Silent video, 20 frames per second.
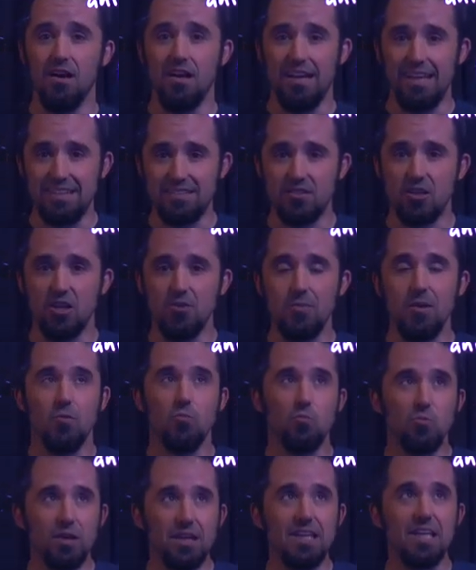It's going to be
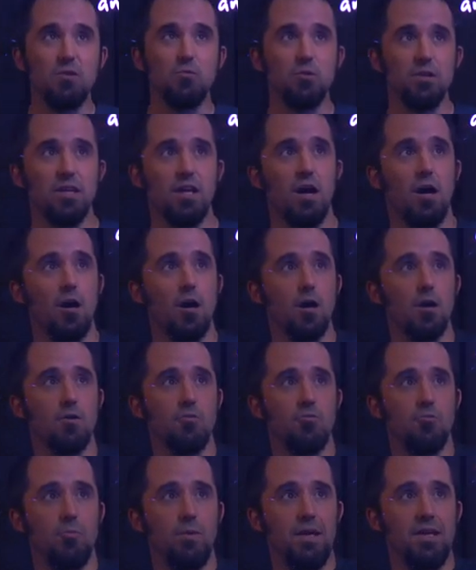really, really hard
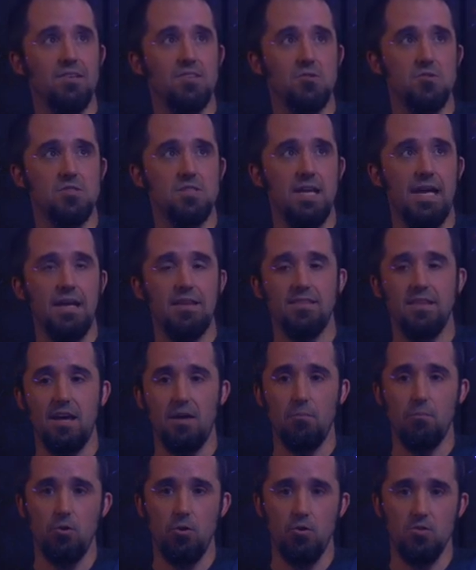for me to take
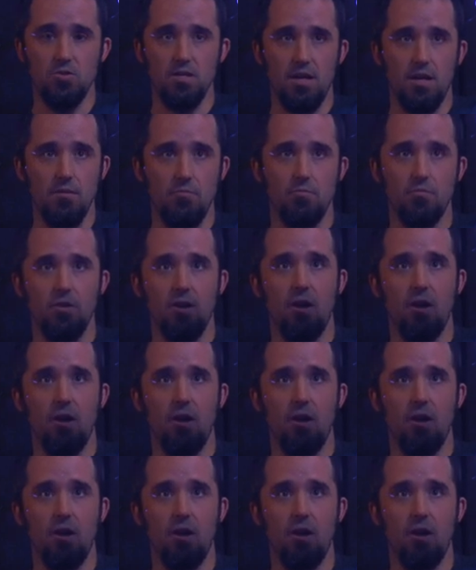that proton.